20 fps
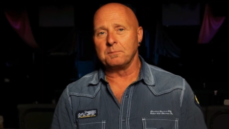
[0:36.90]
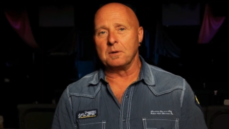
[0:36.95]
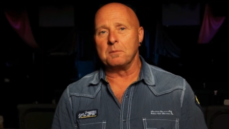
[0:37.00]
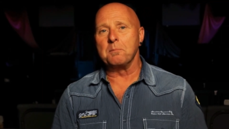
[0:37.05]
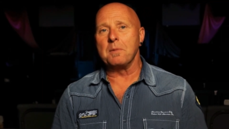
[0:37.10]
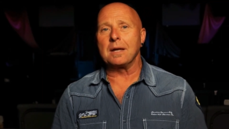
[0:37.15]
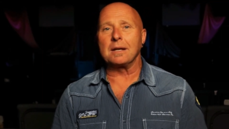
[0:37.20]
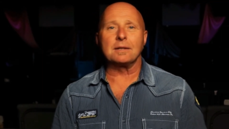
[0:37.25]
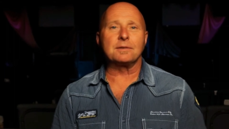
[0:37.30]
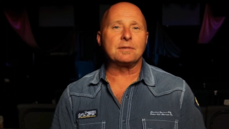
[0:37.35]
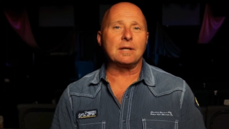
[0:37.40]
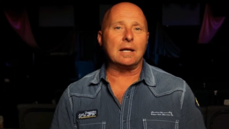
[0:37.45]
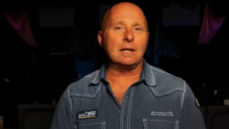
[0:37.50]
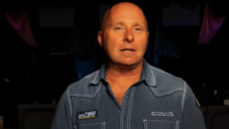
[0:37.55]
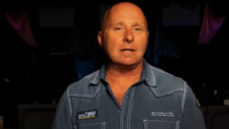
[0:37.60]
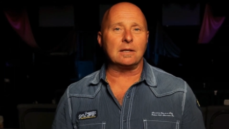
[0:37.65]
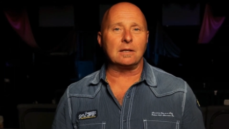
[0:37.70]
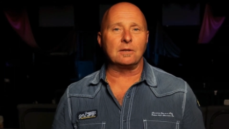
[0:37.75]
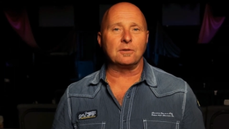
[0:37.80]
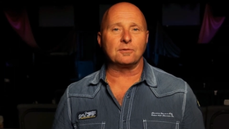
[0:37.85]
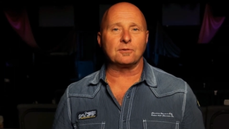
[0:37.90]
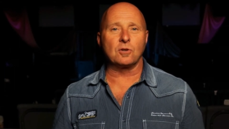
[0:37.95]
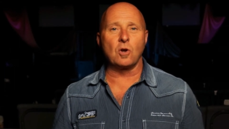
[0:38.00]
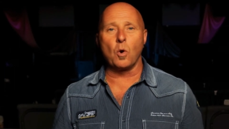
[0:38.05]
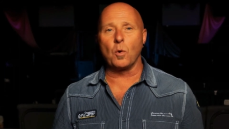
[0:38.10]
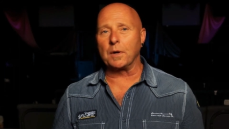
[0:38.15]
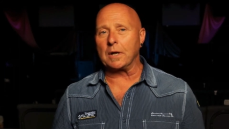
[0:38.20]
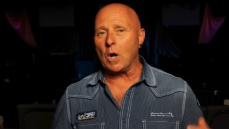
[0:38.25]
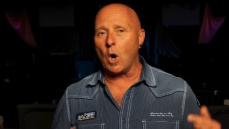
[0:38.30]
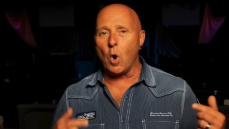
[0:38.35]
But meditating is
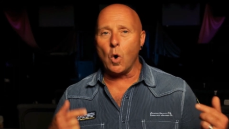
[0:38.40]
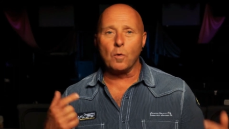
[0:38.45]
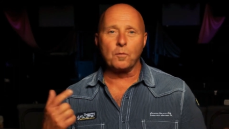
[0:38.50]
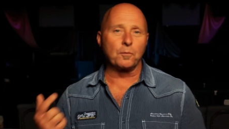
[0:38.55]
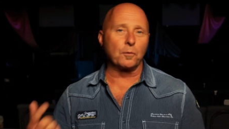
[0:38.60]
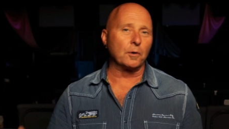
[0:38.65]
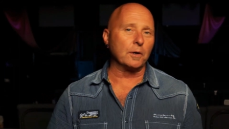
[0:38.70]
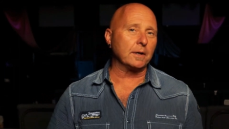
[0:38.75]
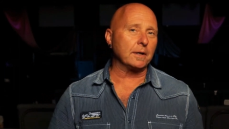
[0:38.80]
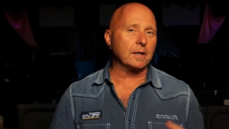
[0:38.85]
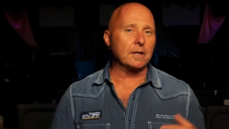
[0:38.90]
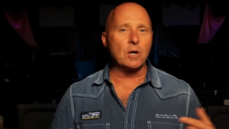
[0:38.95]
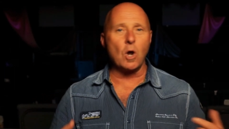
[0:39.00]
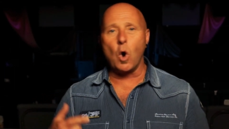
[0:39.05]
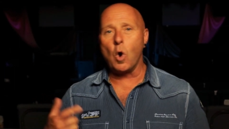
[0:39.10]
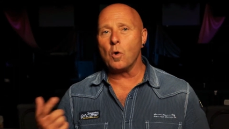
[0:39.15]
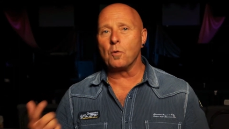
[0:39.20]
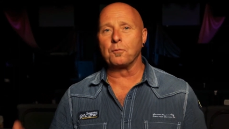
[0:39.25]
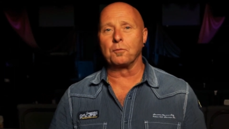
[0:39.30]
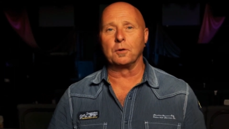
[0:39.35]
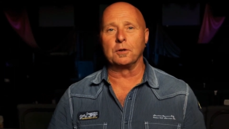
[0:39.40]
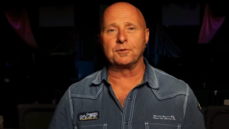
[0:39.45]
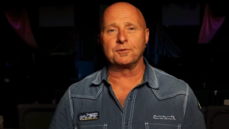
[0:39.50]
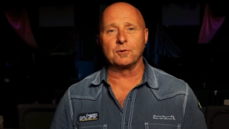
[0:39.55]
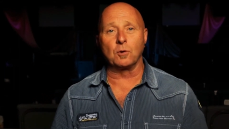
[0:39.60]
going over it and over it.